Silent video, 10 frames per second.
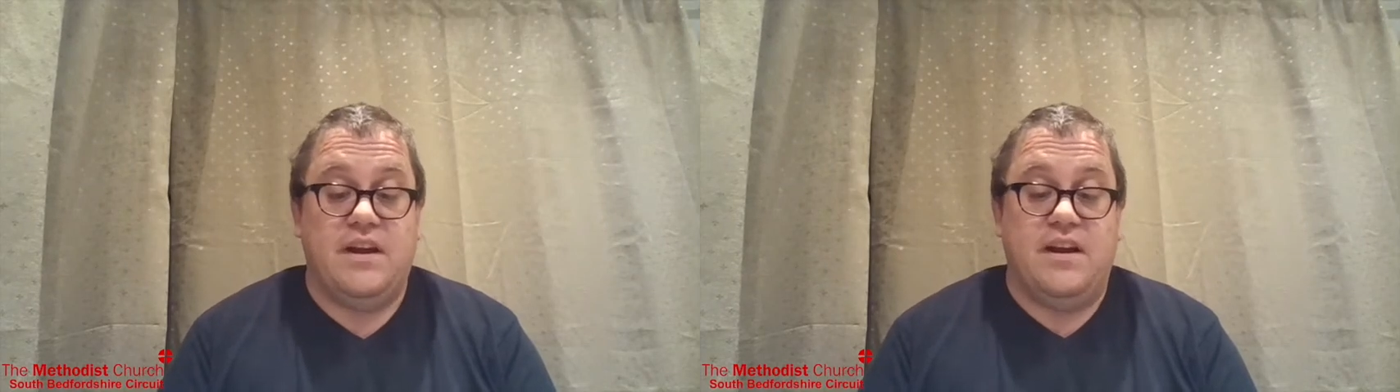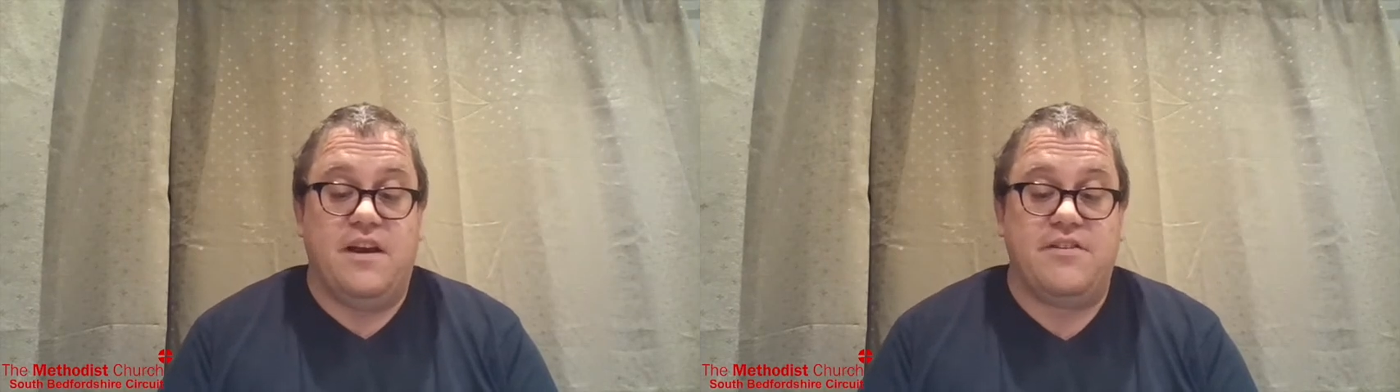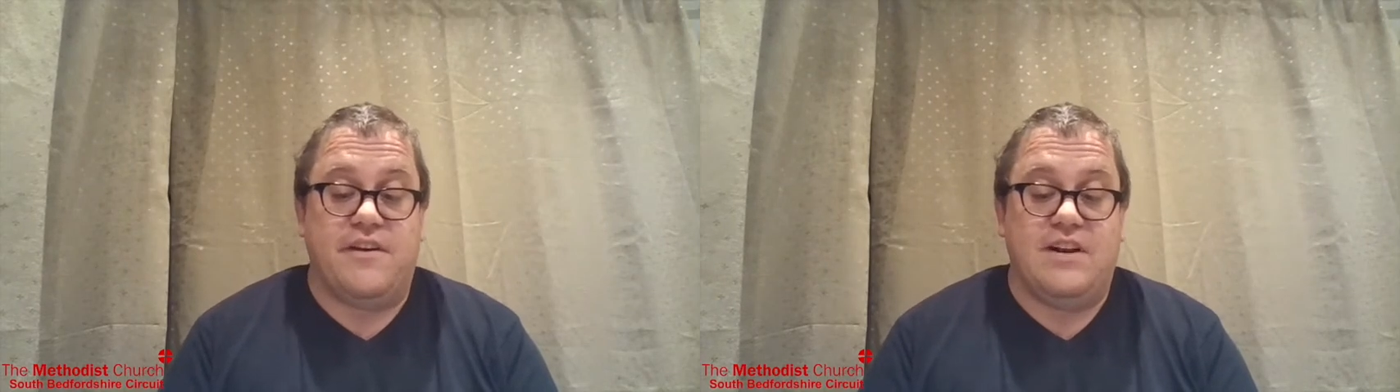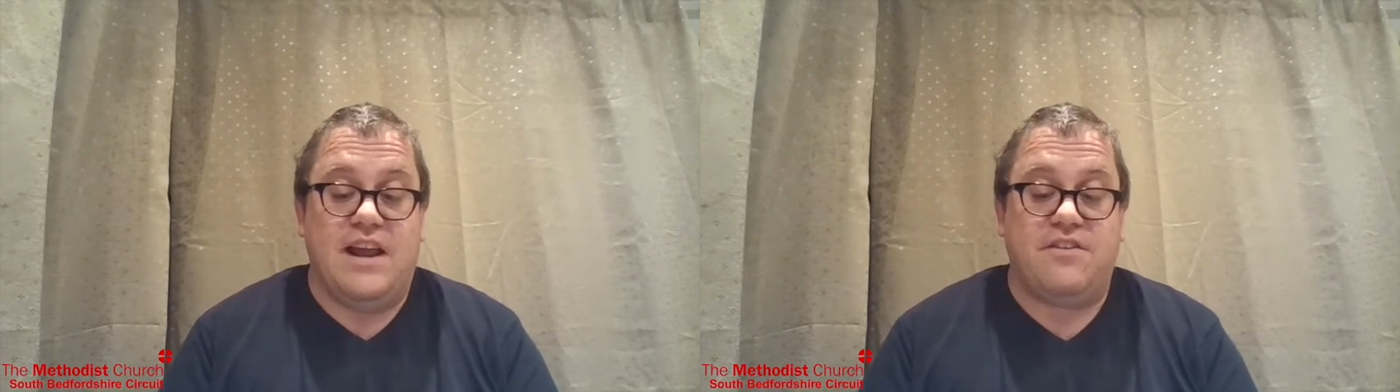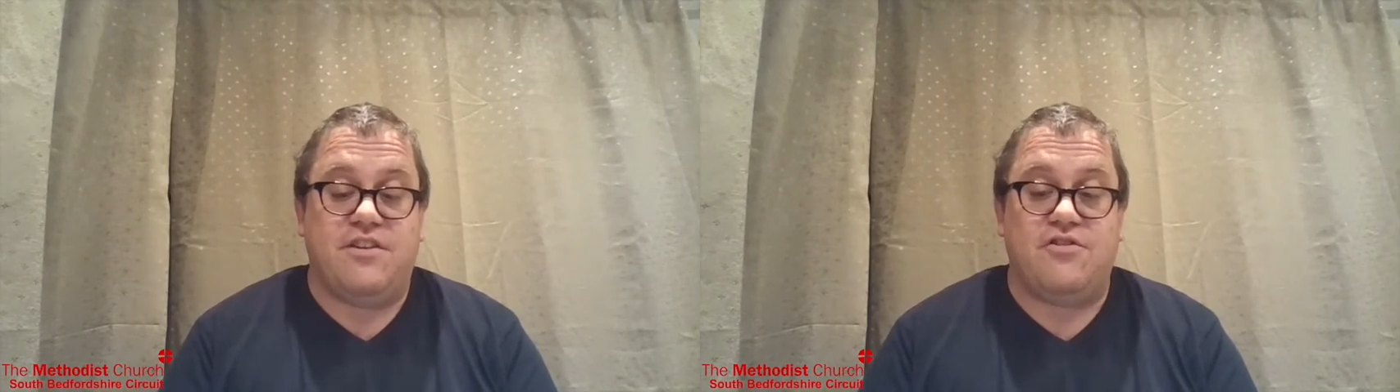as there are
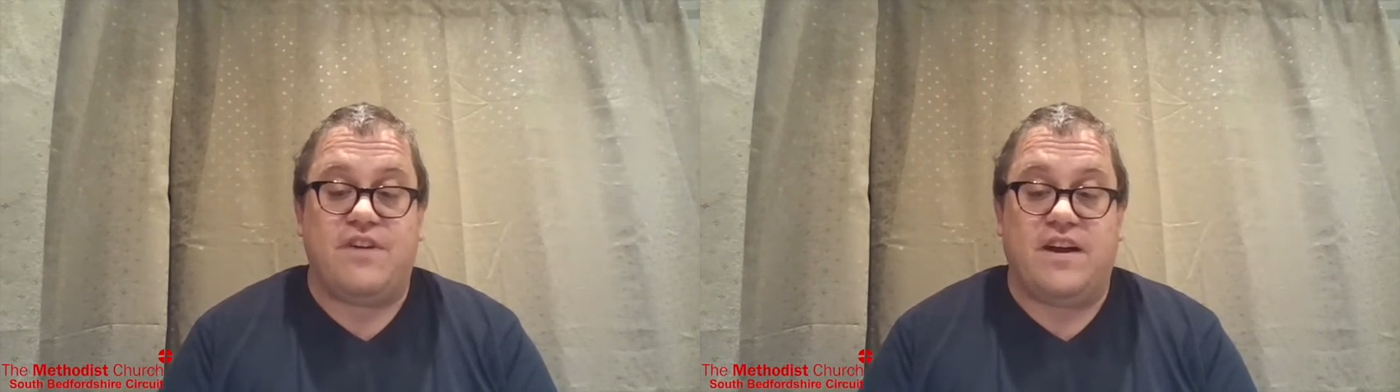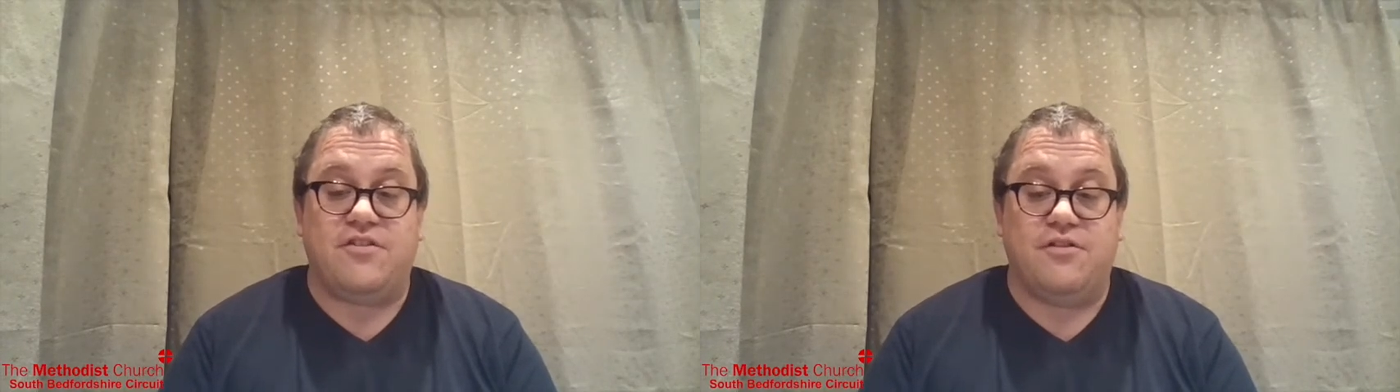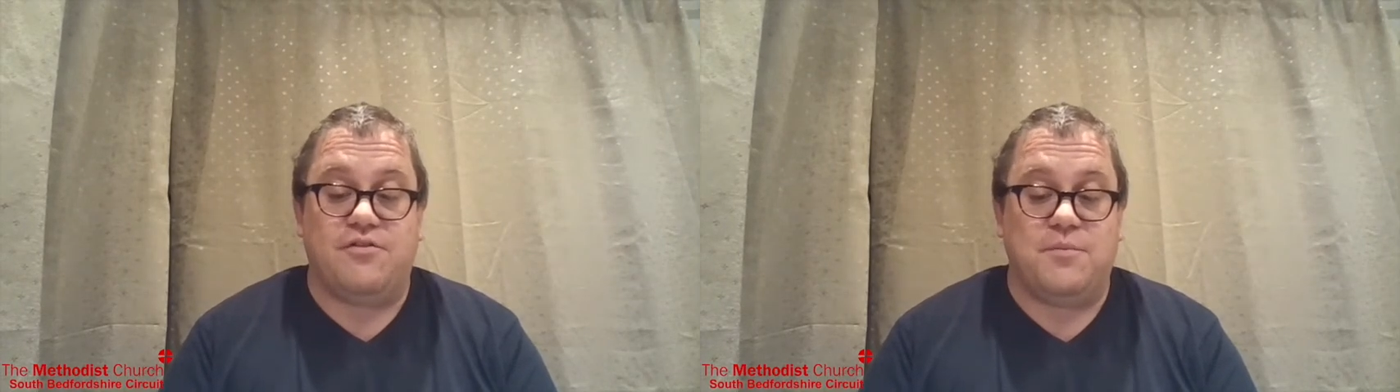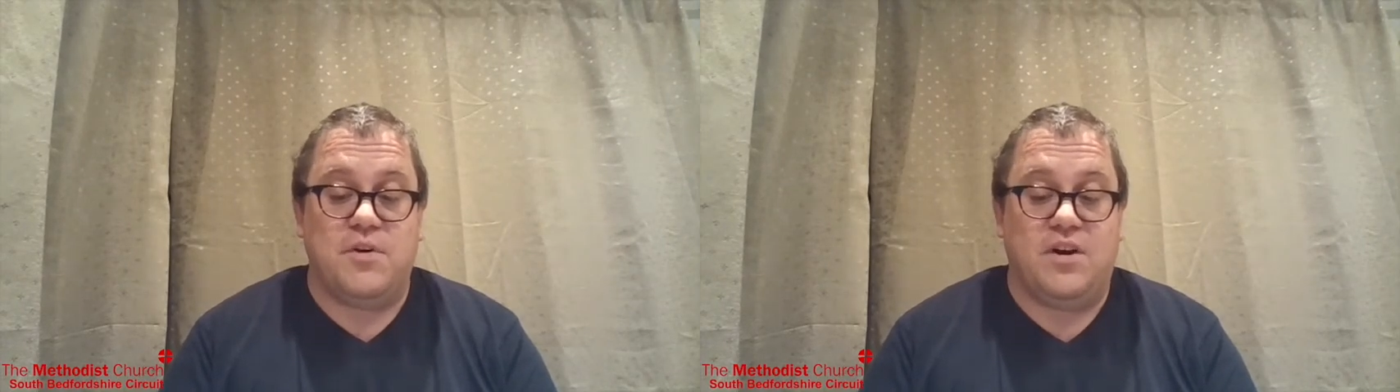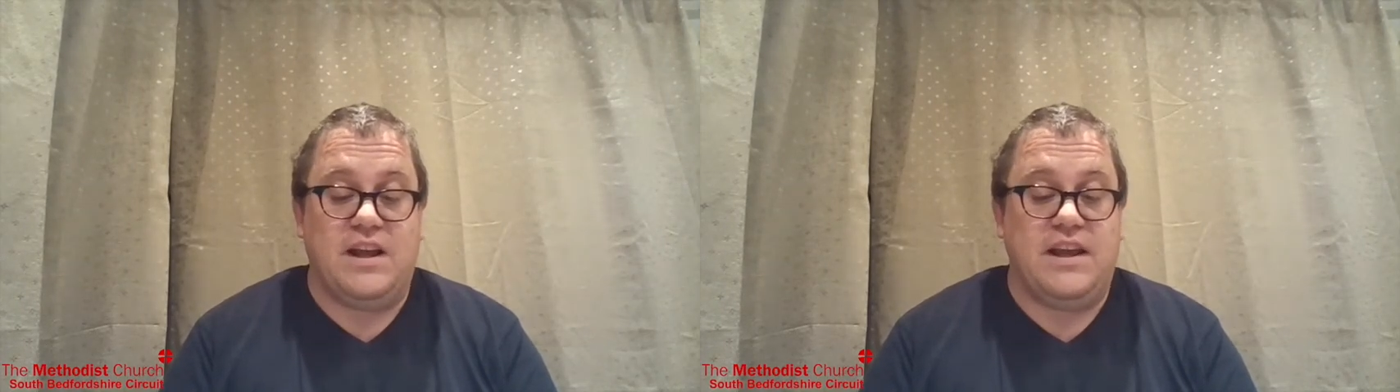less distractions from
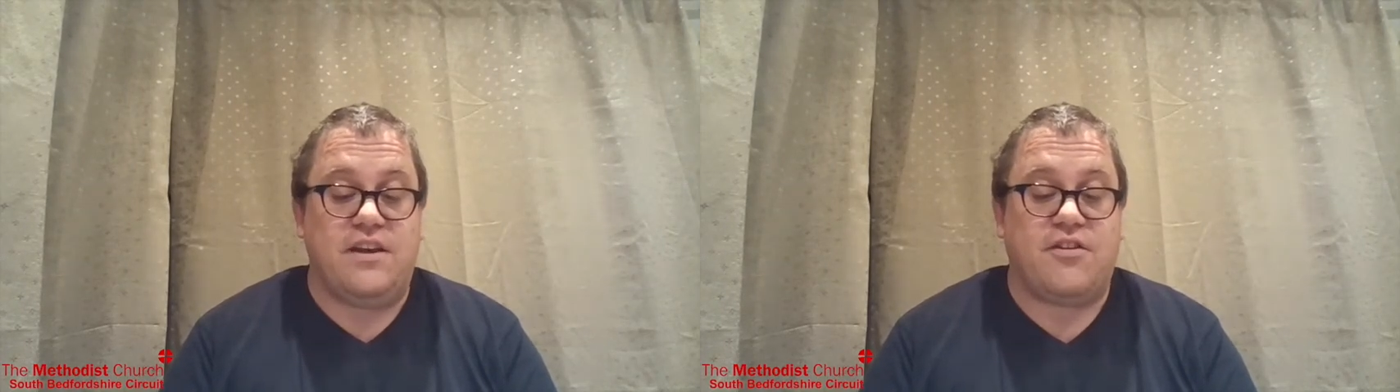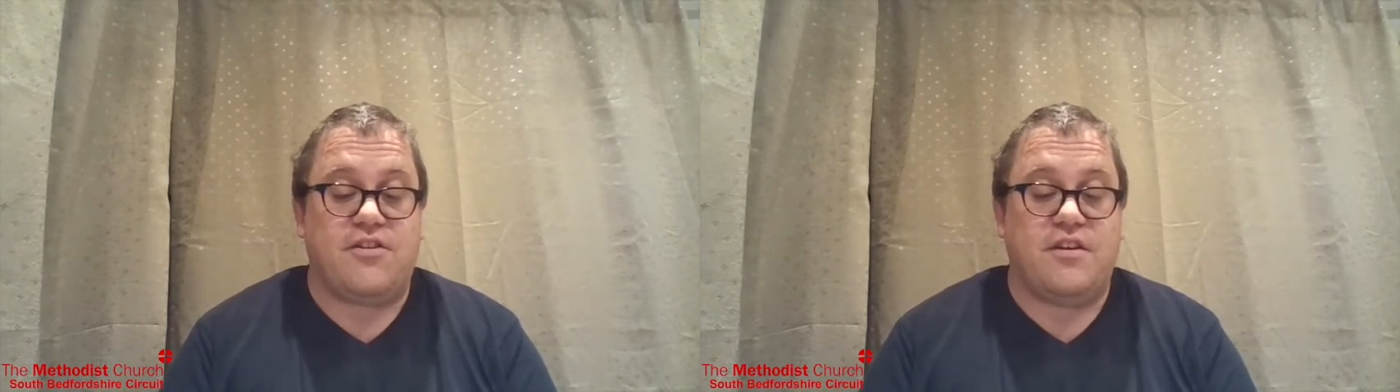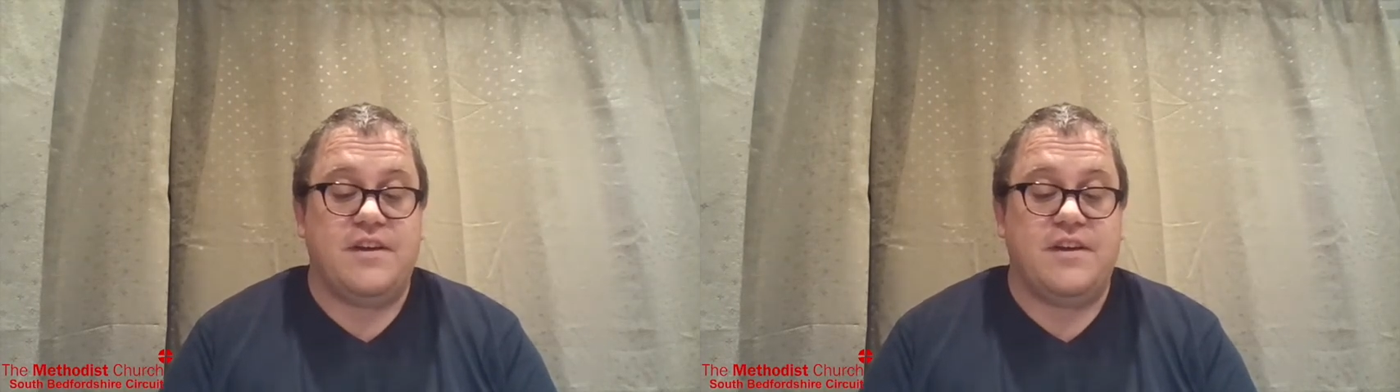colleagues,